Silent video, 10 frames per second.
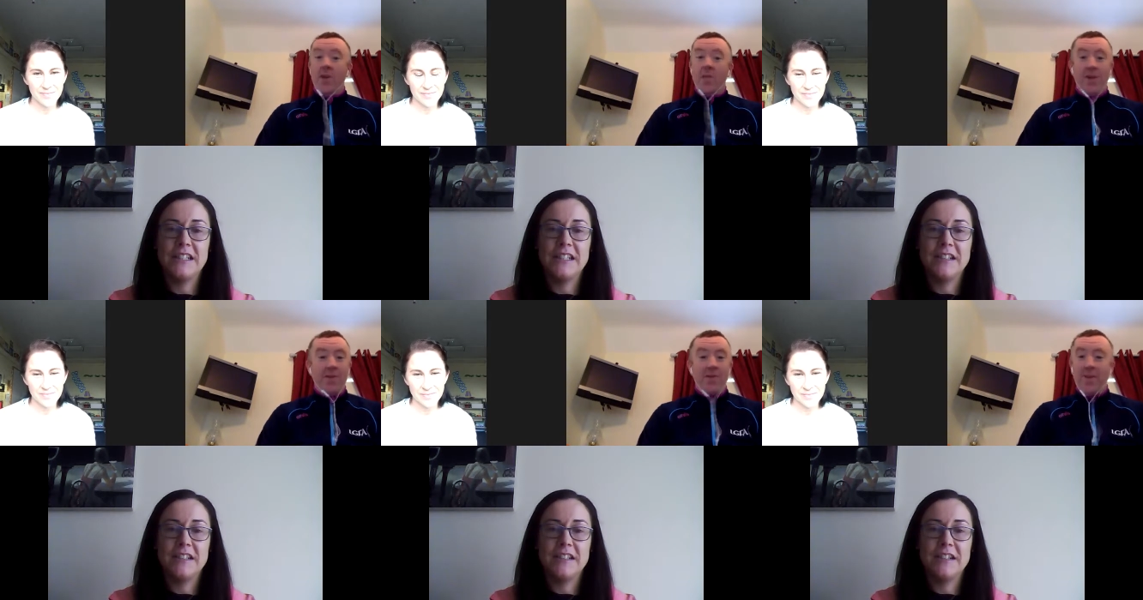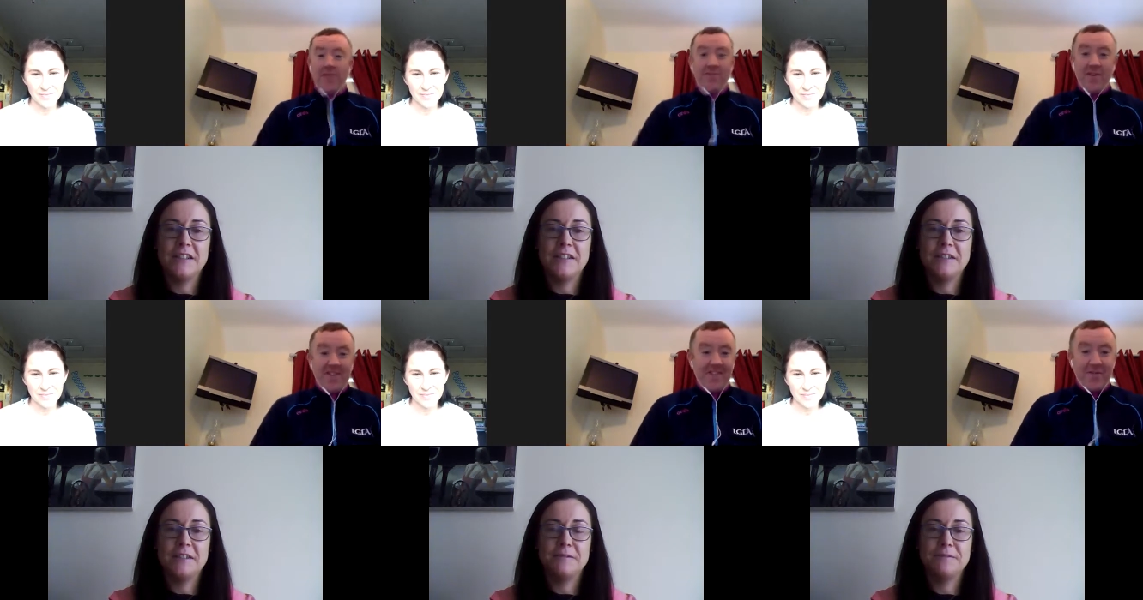Speaker 1: probably wasn't very
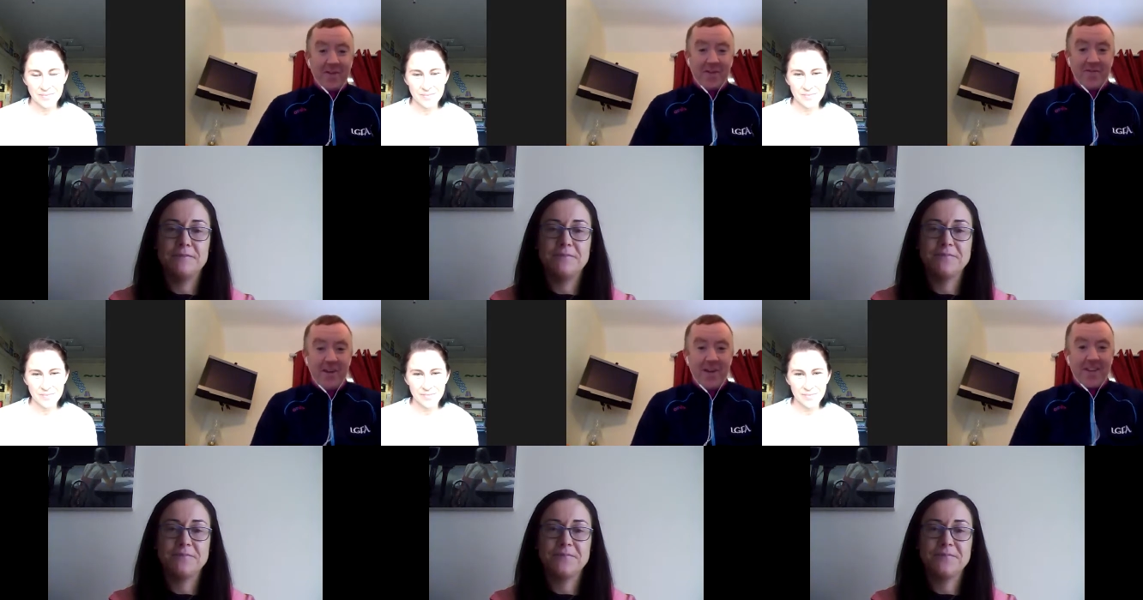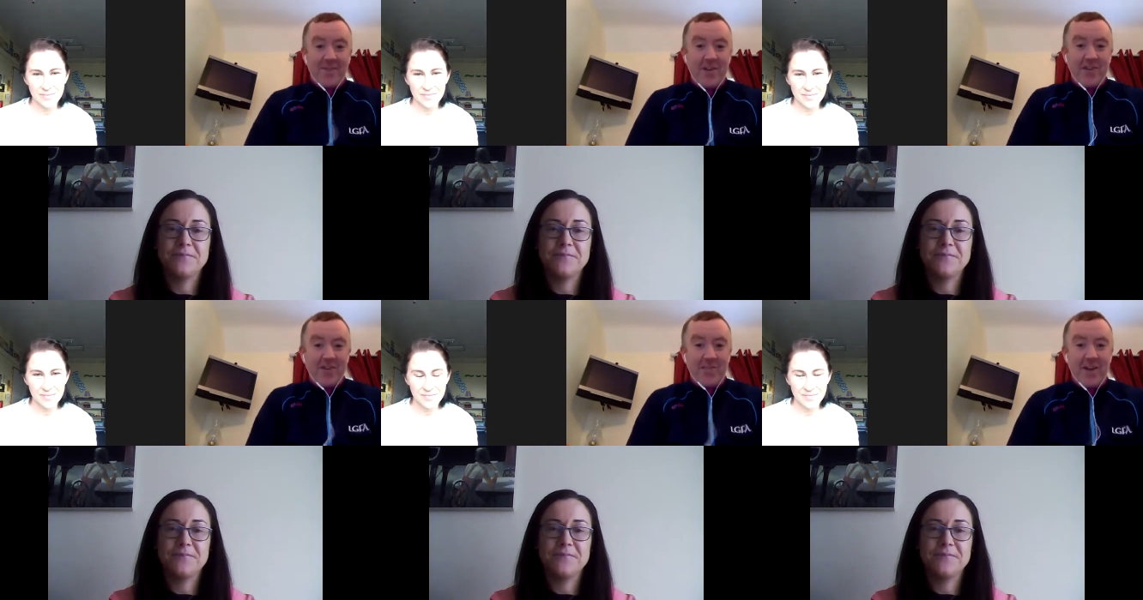difficult to make a speech
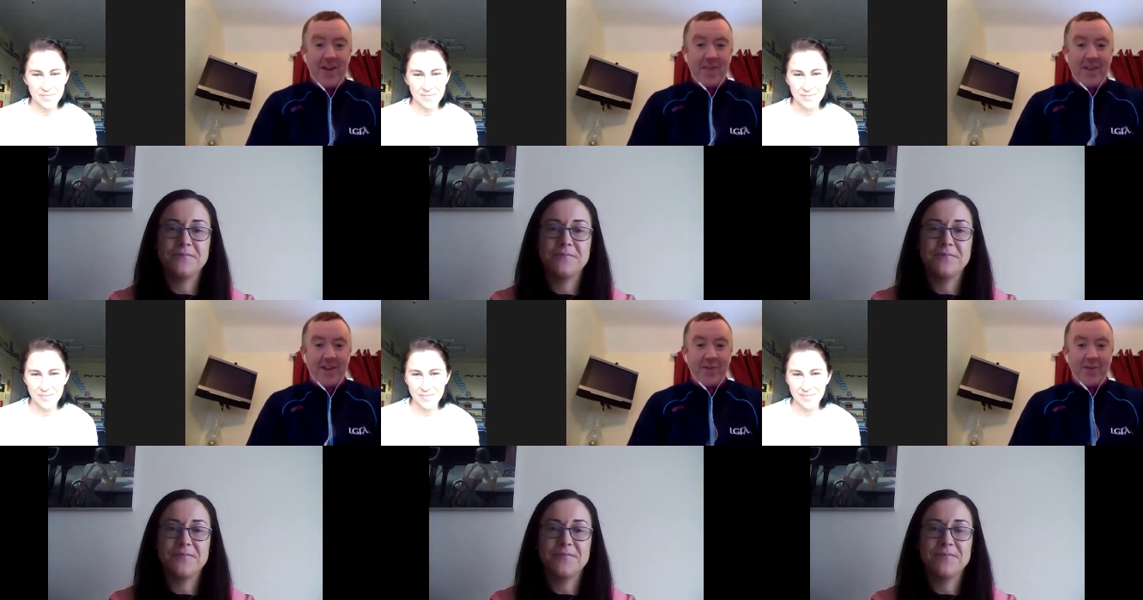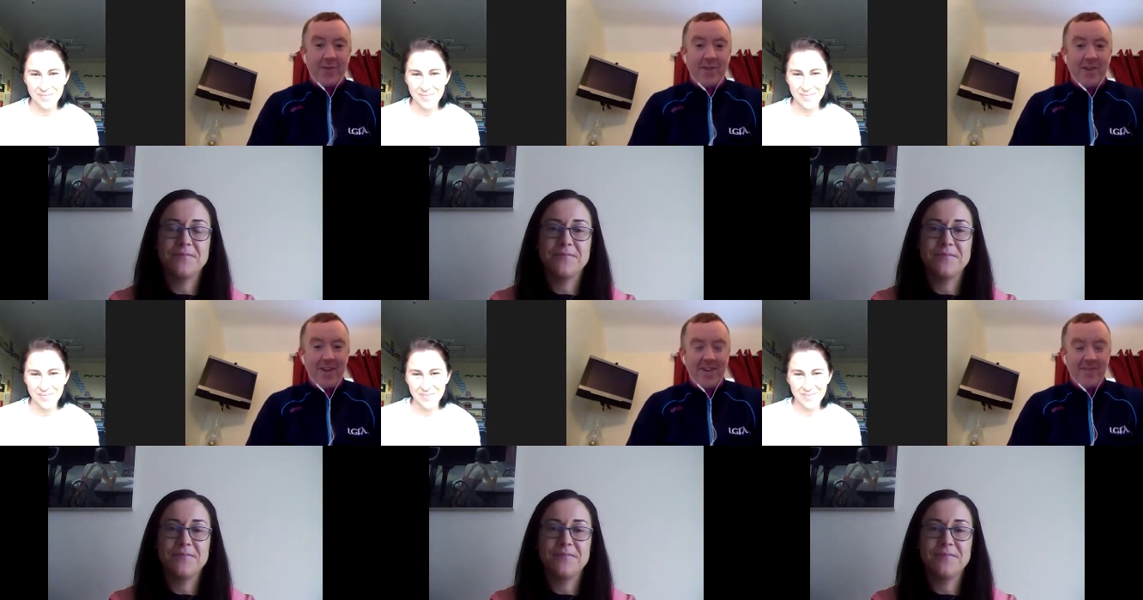on behalf of that group.
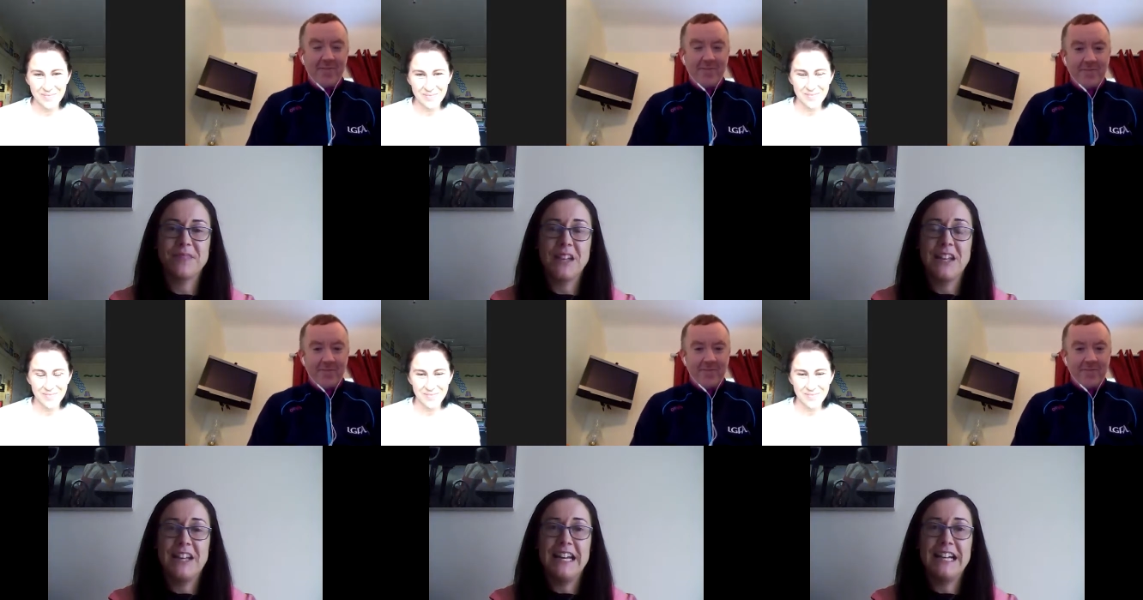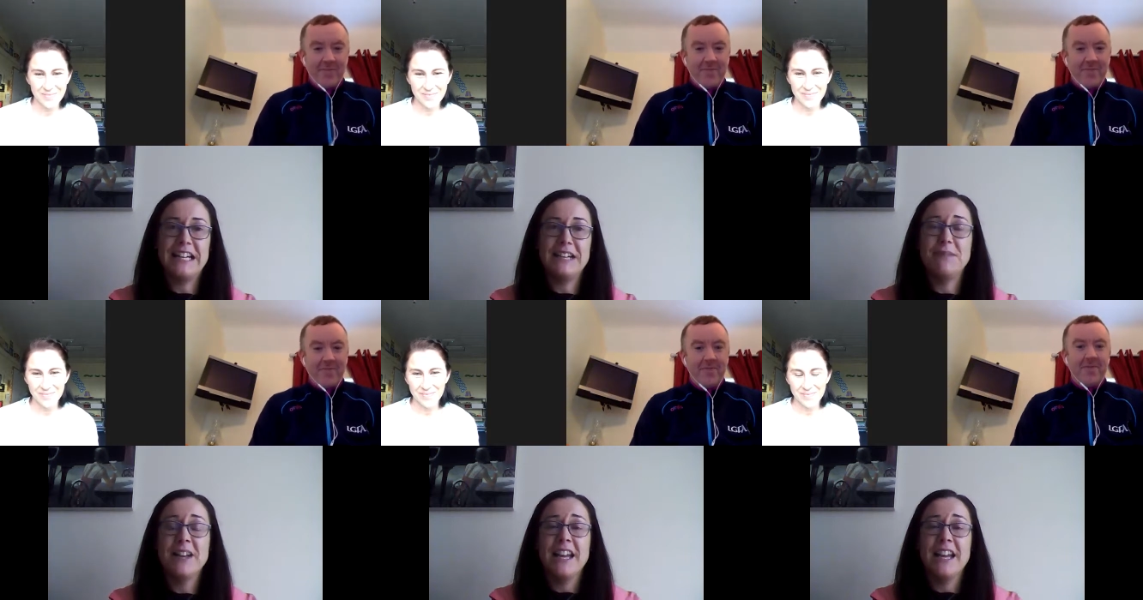
Speaker 2: Um,
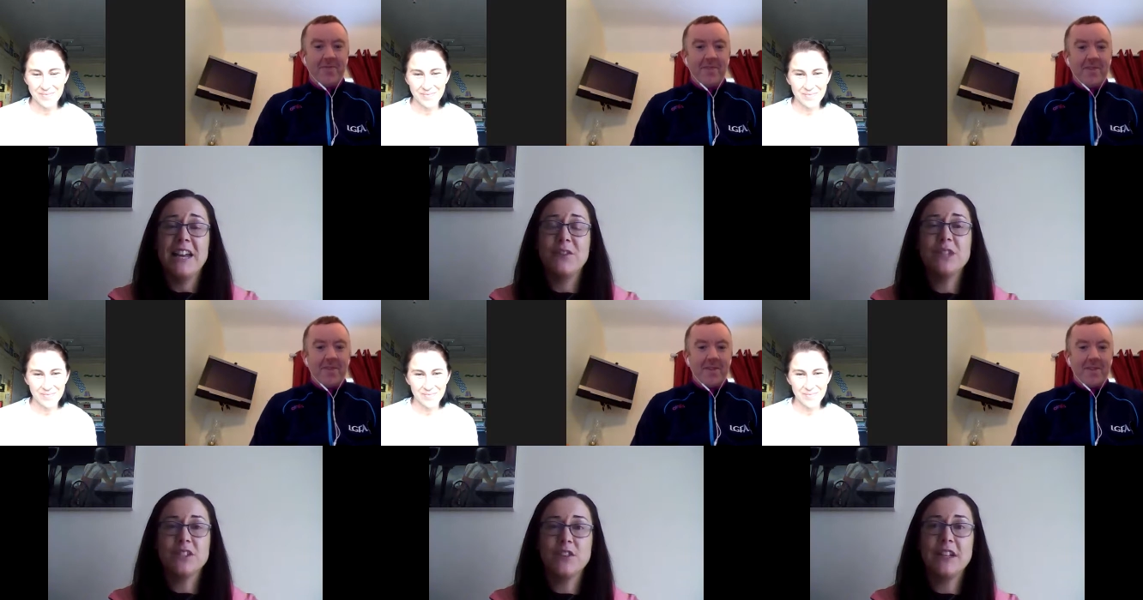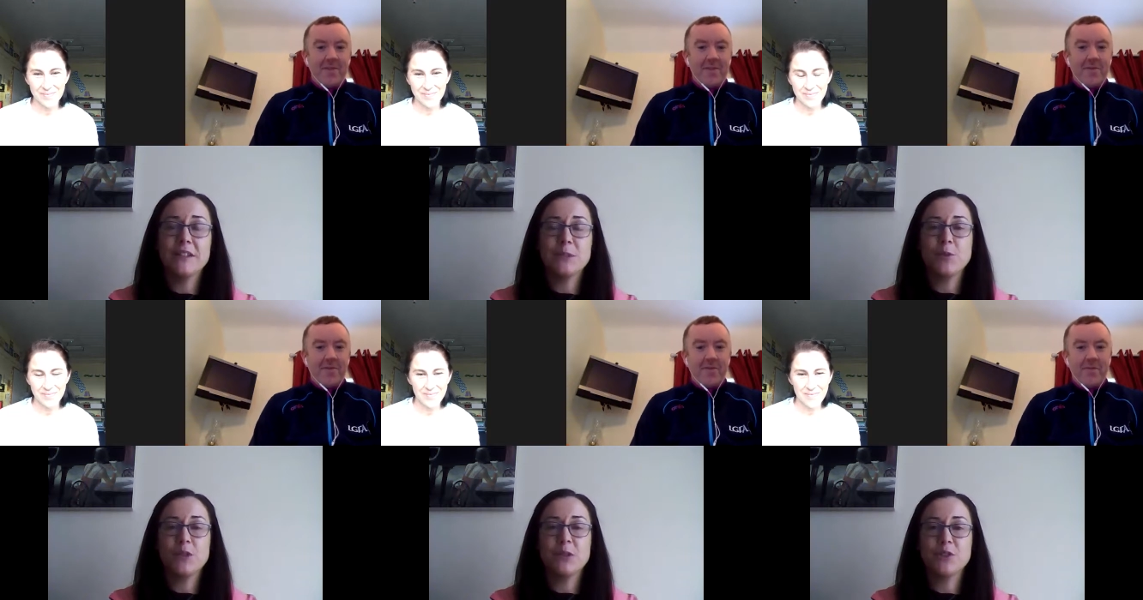it wasn't really, I suppose.
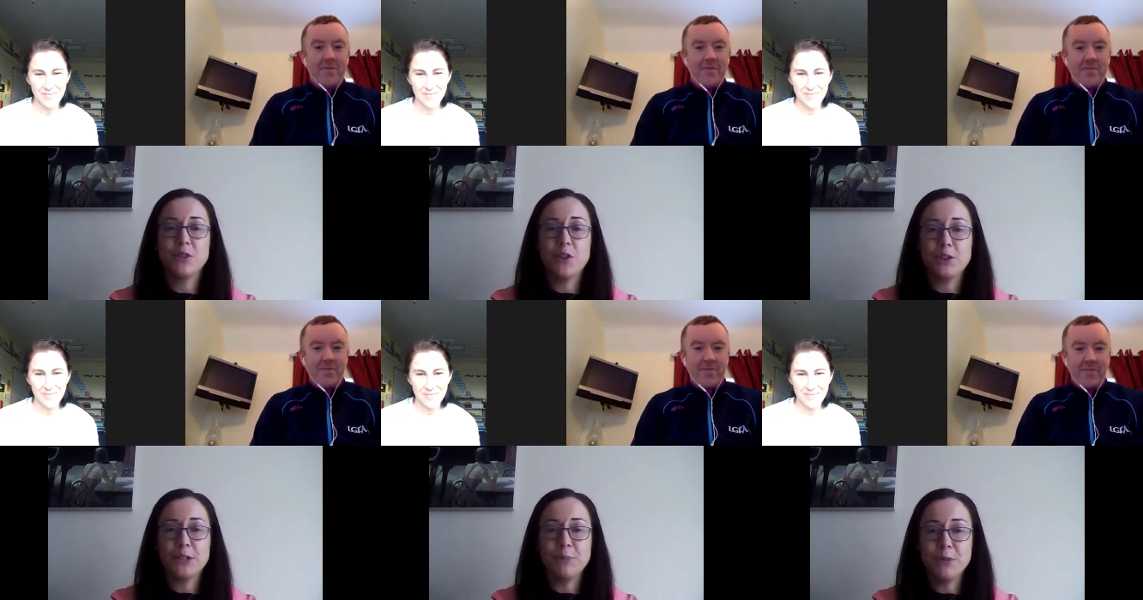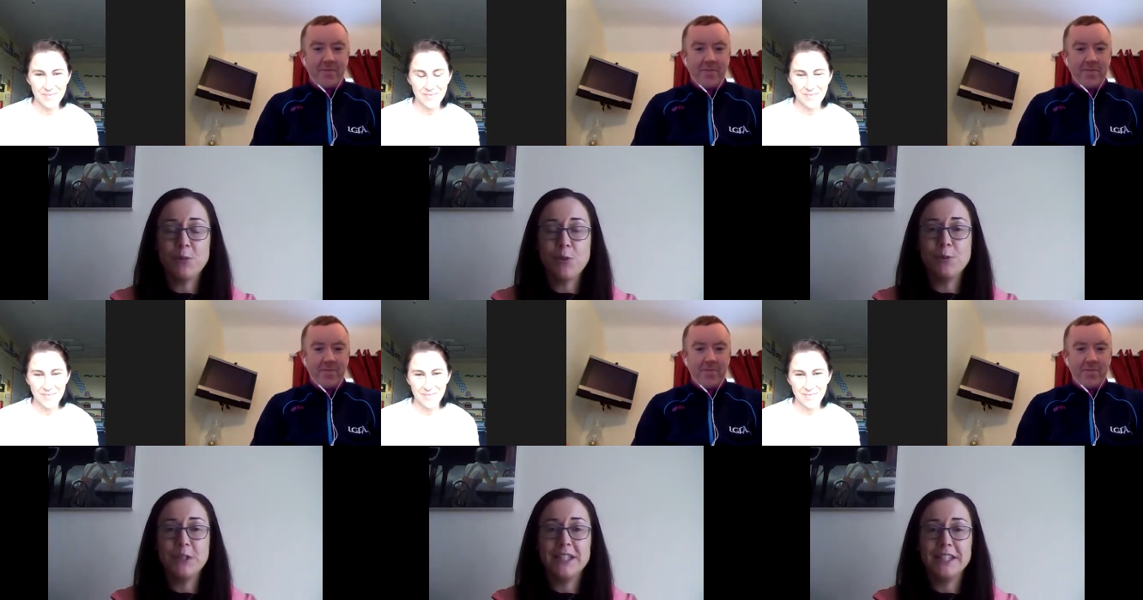You were just caught up in the
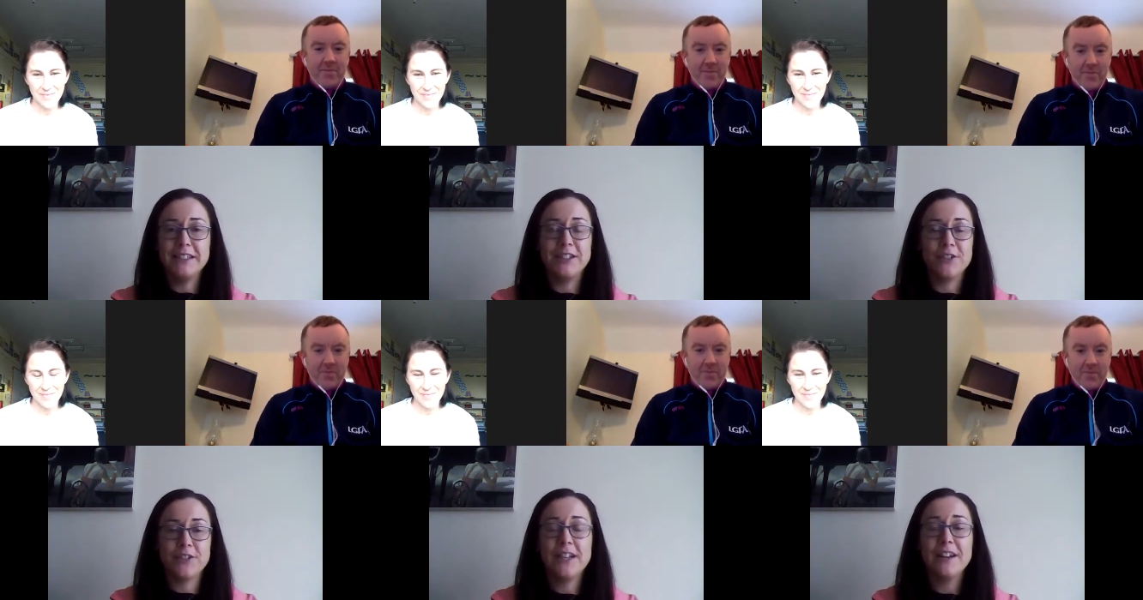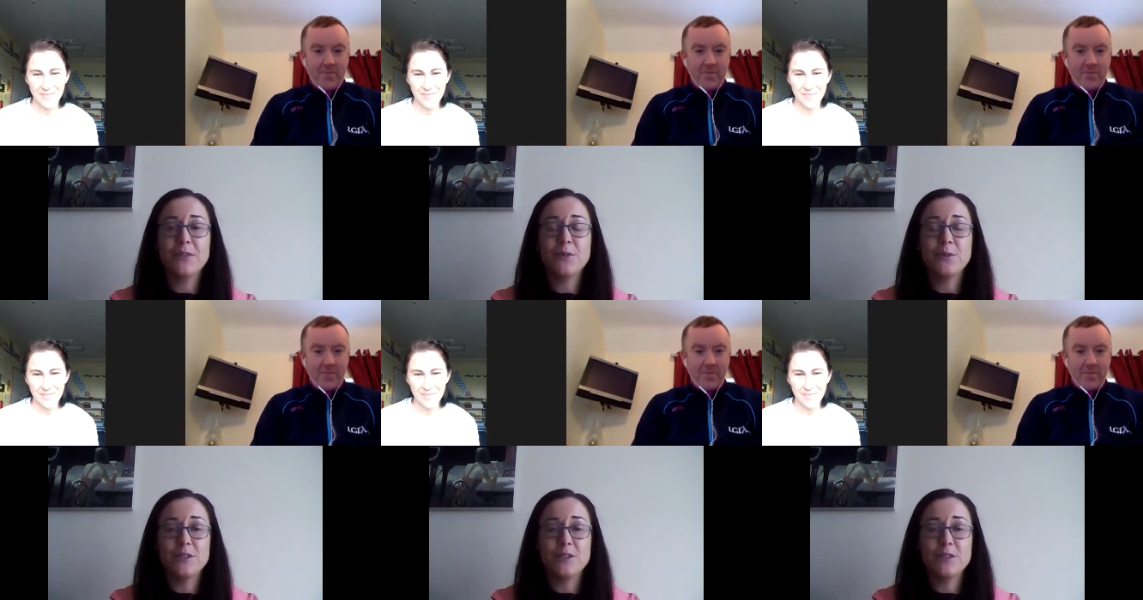moment and the adrenaline was